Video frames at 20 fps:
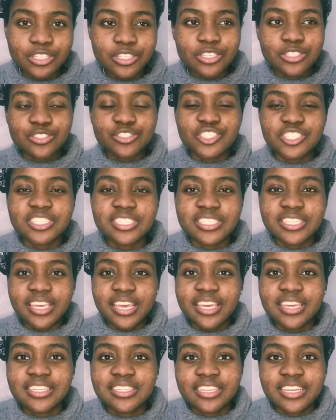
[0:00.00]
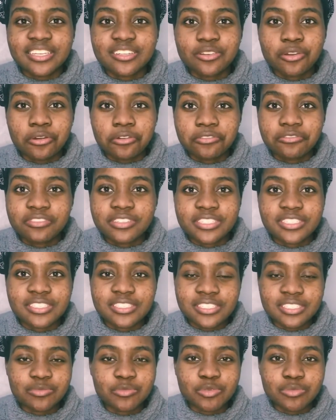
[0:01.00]
just gain that confidence
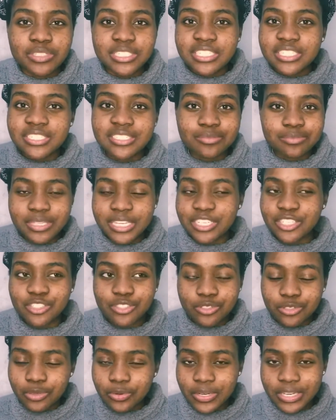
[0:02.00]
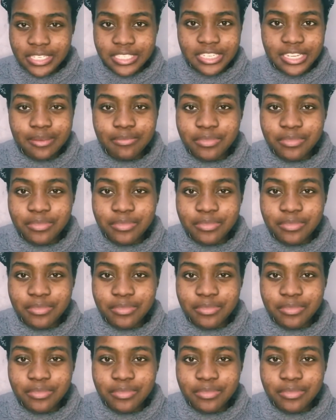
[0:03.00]
and momentum that, you know what, I'm the